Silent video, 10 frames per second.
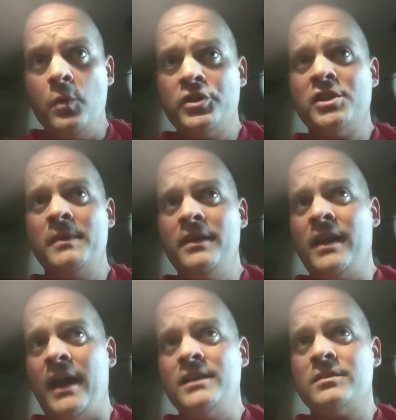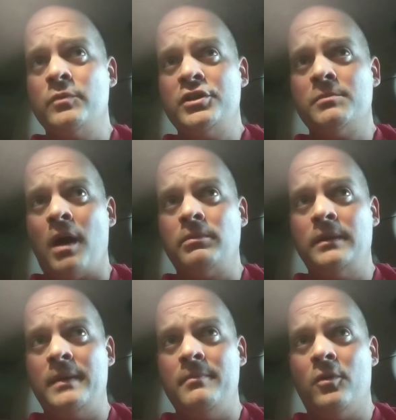which should be the case. We should
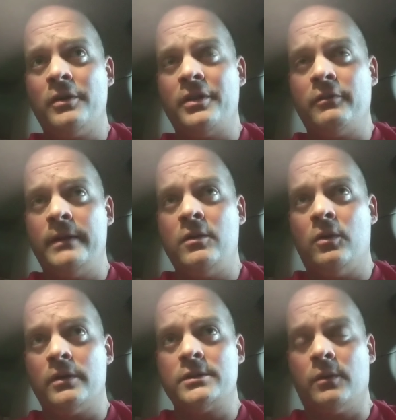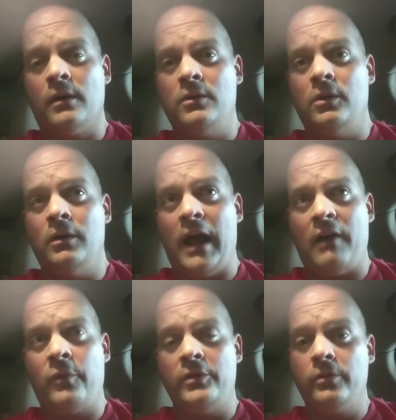probably be more than 3/4 to our goal
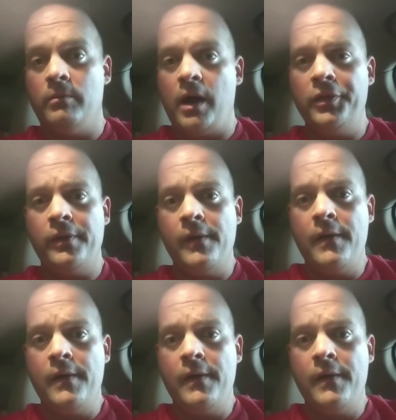halfway through the month.